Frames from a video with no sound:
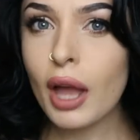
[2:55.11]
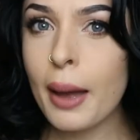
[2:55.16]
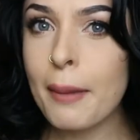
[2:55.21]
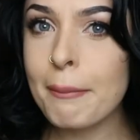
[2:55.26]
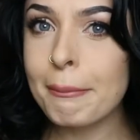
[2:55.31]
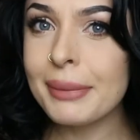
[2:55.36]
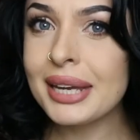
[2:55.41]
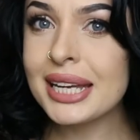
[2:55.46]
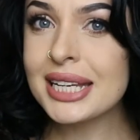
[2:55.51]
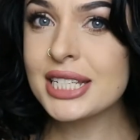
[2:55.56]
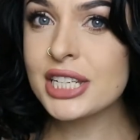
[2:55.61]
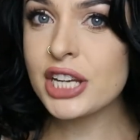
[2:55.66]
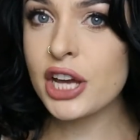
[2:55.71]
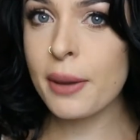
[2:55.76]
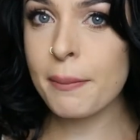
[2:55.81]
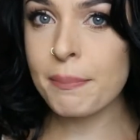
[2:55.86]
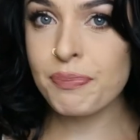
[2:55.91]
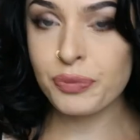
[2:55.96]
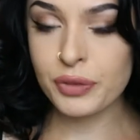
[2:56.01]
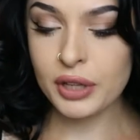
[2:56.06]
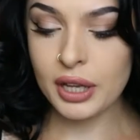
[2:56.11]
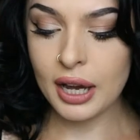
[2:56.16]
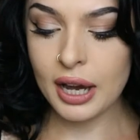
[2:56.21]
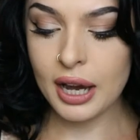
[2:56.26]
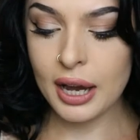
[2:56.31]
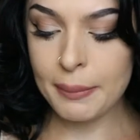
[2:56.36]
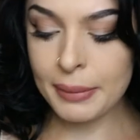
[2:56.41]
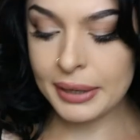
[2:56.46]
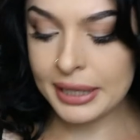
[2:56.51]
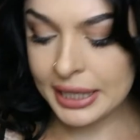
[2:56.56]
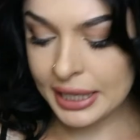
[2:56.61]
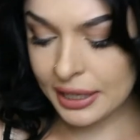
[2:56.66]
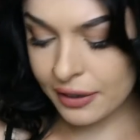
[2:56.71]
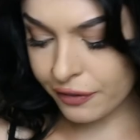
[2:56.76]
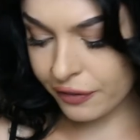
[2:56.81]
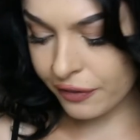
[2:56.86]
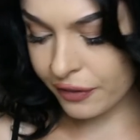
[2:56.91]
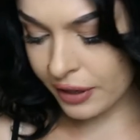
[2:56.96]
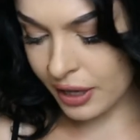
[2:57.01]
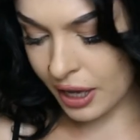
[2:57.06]
a medium, I
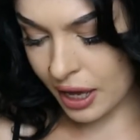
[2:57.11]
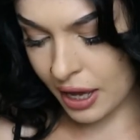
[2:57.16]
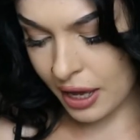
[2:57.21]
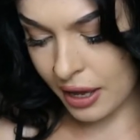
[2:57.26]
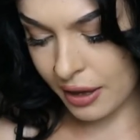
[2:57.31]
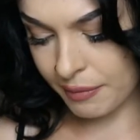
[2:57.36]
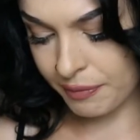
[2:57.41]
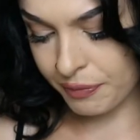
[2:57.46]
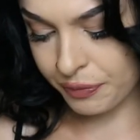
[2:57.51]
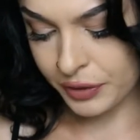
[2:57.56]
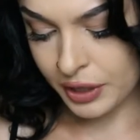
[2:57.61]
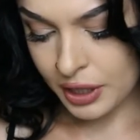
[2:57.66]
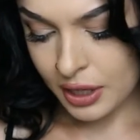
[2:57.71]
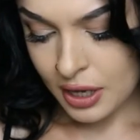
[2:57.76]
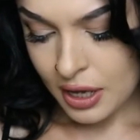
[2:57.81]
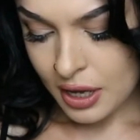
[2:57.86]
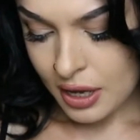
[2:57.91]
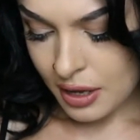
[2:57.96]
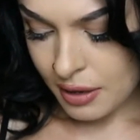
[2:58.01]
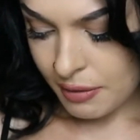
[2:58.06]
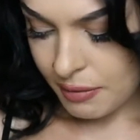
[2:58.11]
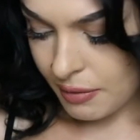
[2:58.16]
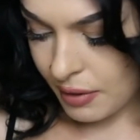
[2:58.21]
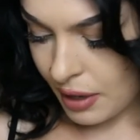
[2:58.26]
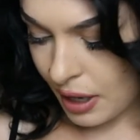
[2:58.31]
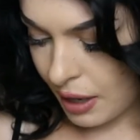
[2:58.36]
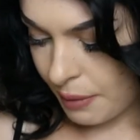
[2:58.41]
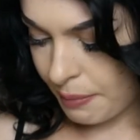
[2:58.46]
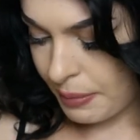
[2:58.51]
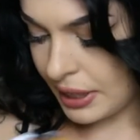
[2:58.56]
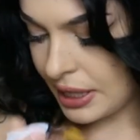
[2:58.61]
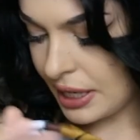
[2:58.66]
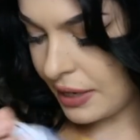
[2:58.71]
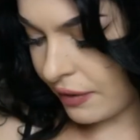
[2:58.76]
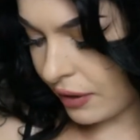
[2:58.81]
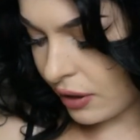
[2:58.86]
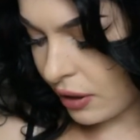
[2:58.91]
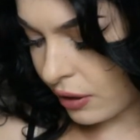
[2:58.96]
believe. Um, I believe I